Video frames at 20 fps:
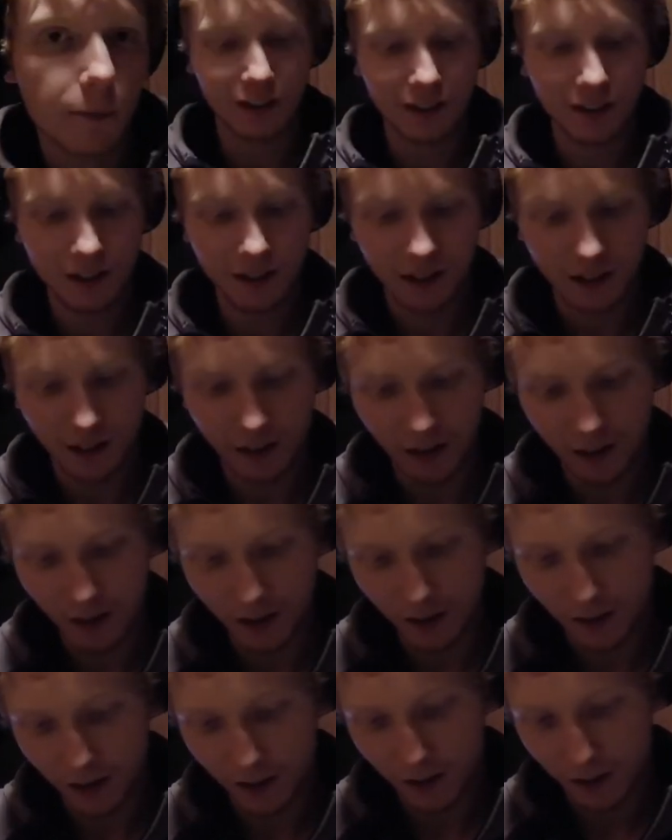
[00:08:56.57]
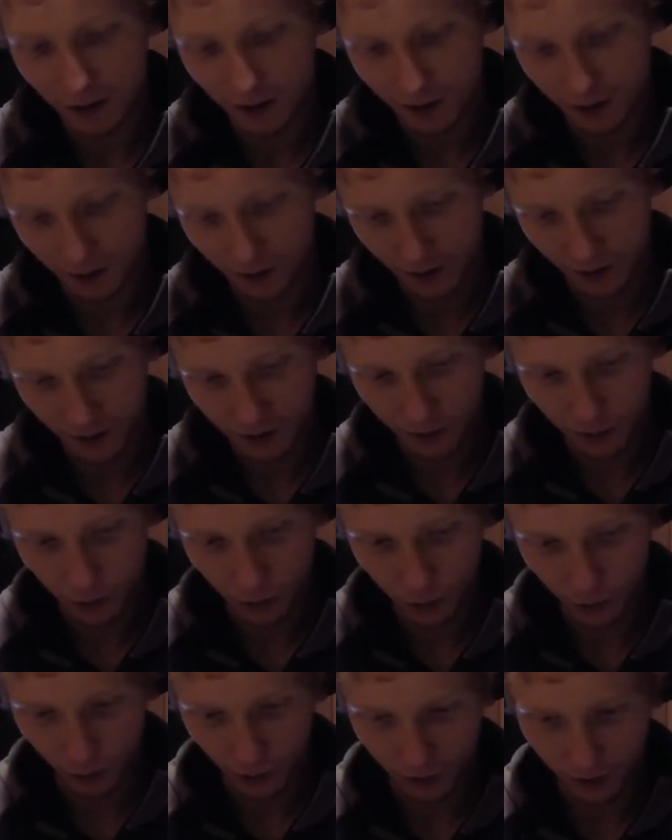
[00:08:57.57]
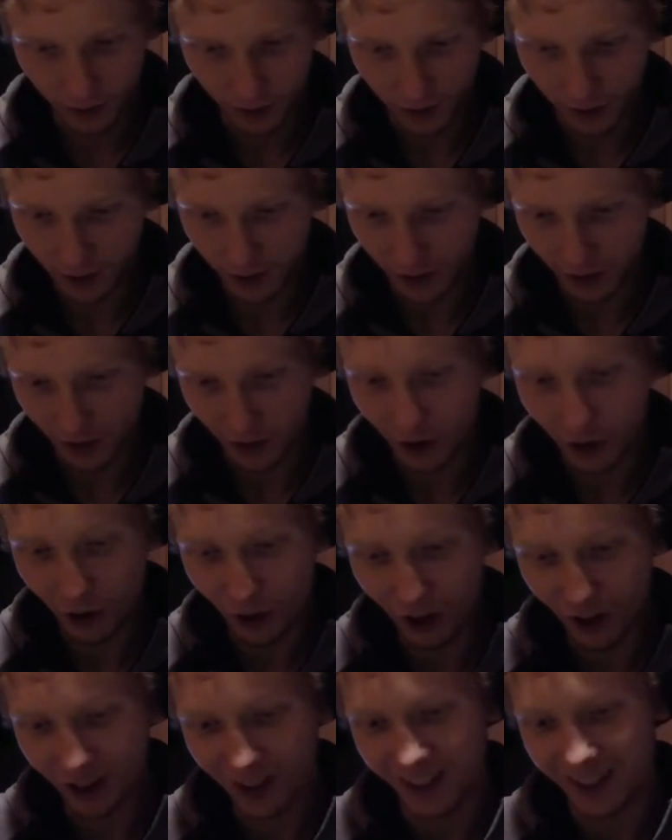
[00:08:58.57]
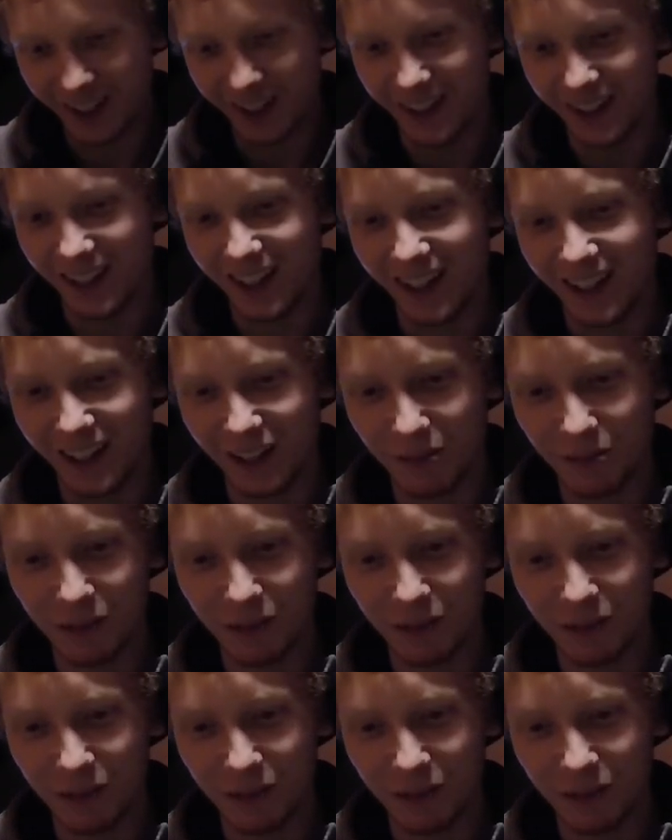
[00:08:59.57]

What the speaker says: This guy is absolutely tiny, holy crap.